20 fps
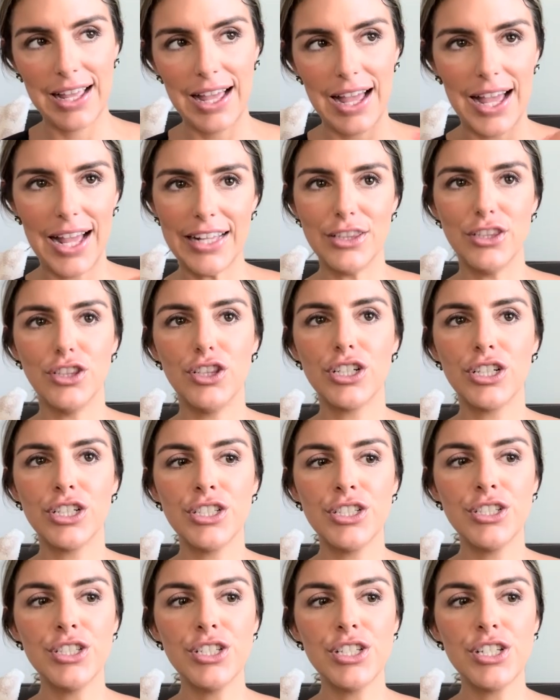I
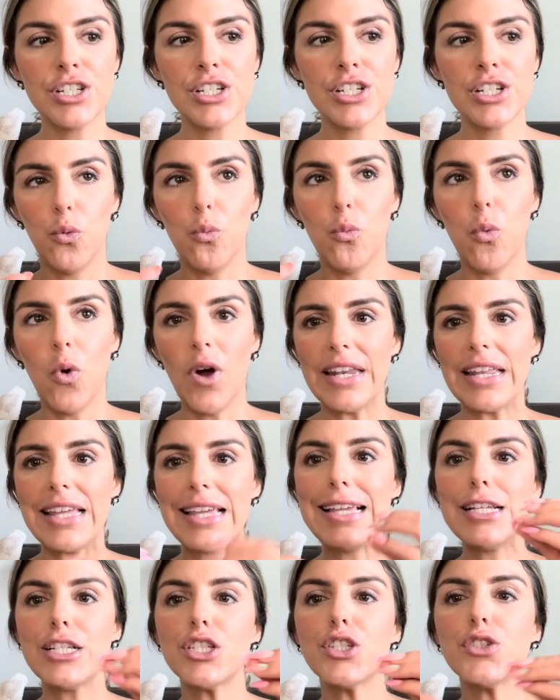learned what
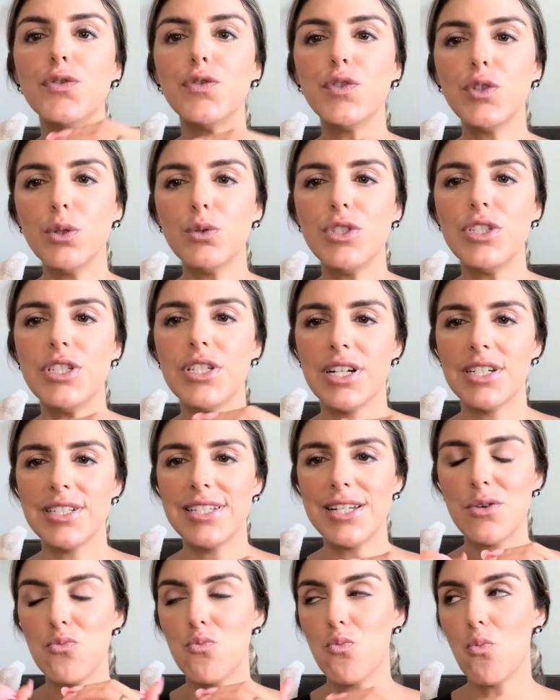each food does
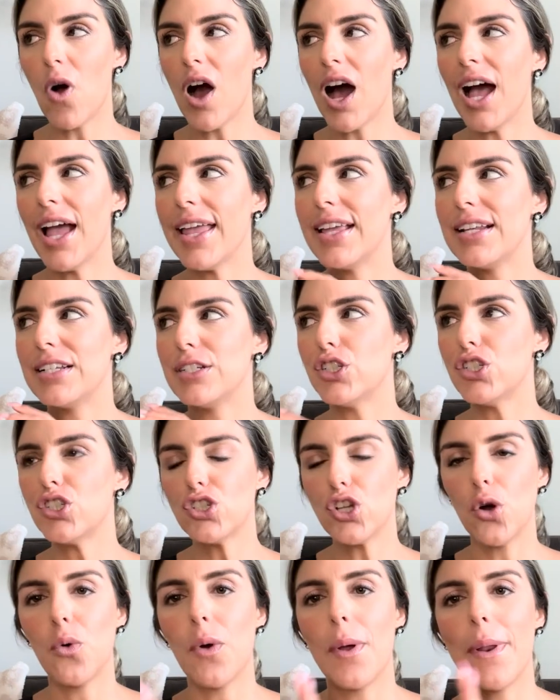and why it is
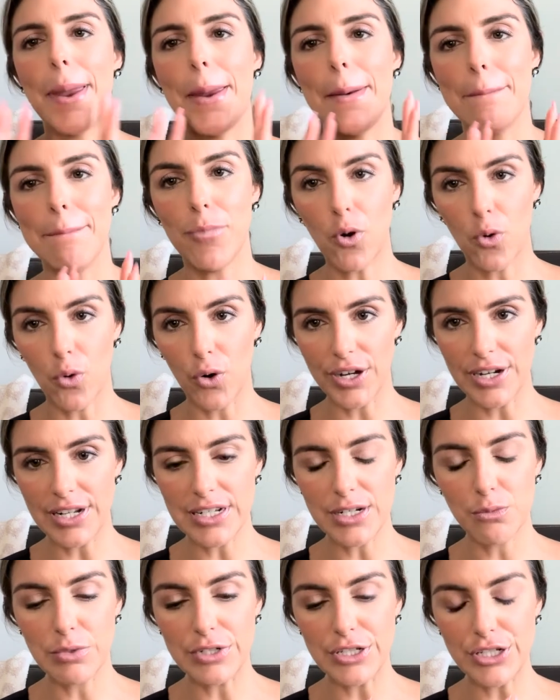so
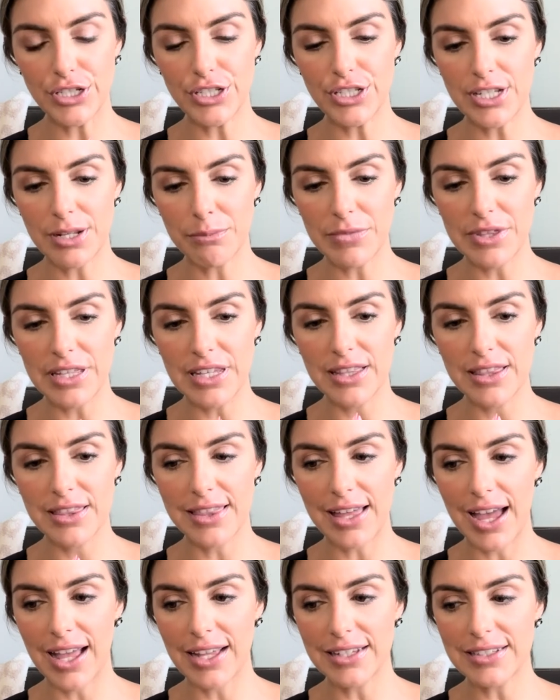important, which is something
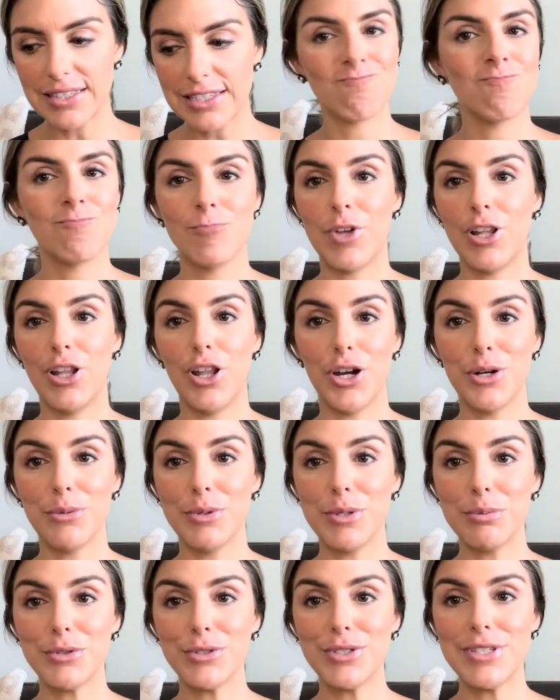that a lot of
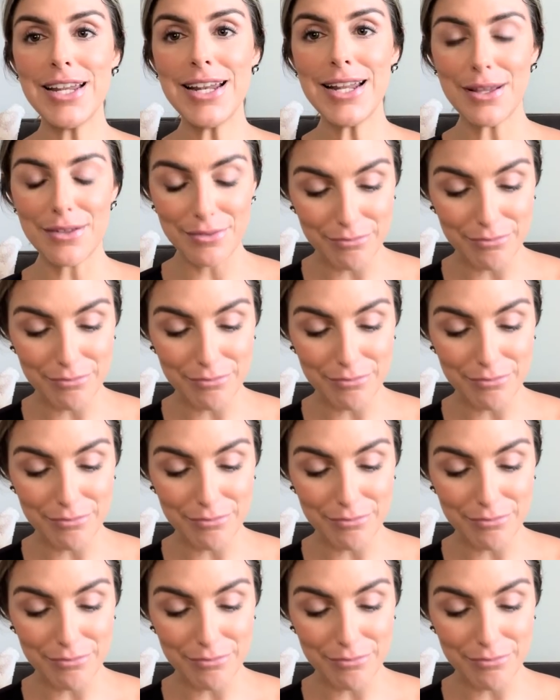people didn't.